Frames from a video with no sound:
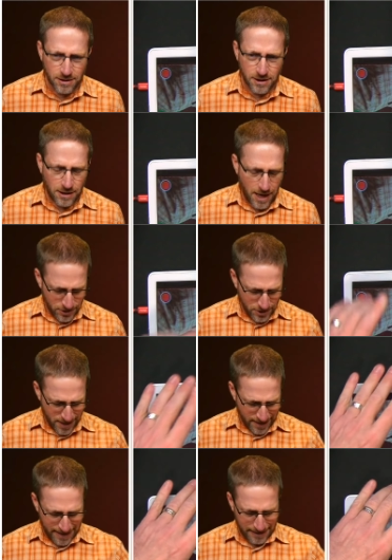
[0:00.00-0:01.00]
The
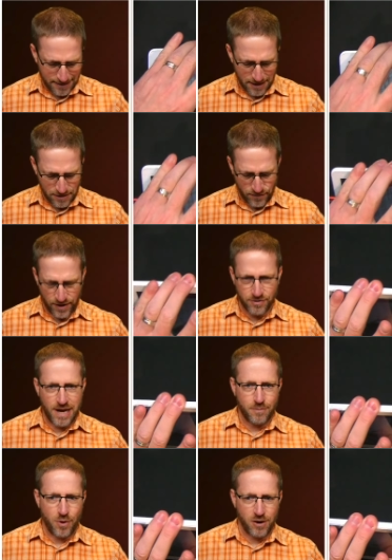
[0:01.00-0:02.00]
Logitech at least has figured
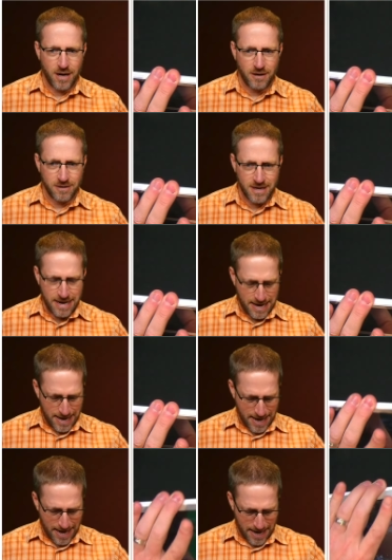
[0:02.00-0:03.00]
that part out
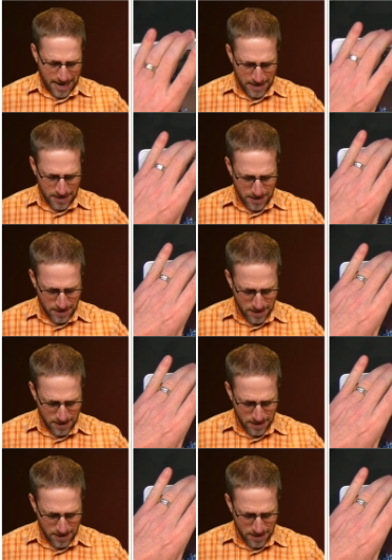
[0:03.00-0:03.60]
and